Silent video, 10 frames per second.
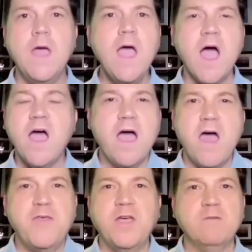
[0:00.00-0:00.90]
Yeah,
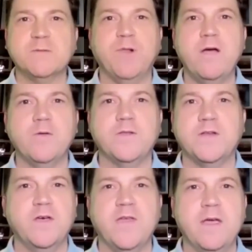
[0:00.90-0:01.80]
I think he was a player that
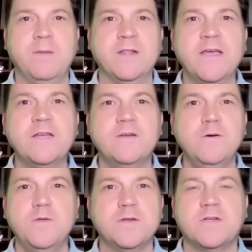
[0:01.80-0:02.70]
they had been linked
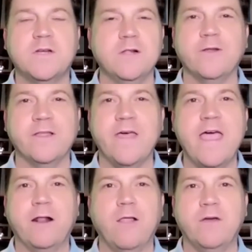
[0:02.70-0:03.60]
to, that they
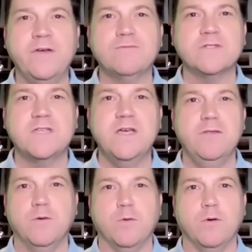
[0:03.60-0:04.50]
had a lot of interest
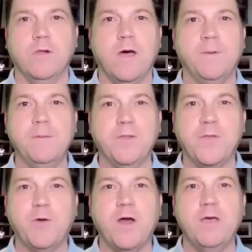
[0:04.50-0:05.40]
in. There were a lot of people
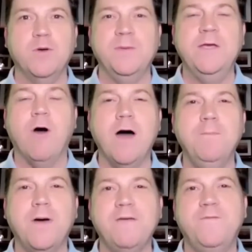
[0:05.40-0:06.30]
that thought he would be
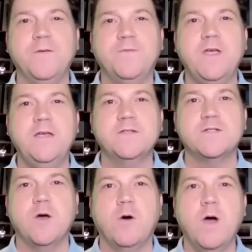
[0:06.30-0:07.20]
gone by 15,
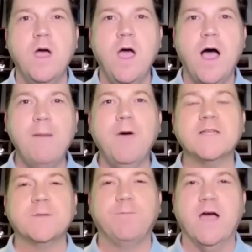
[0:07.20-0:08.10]
so I'm
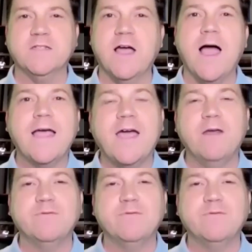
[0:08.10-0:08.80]
not surprised. I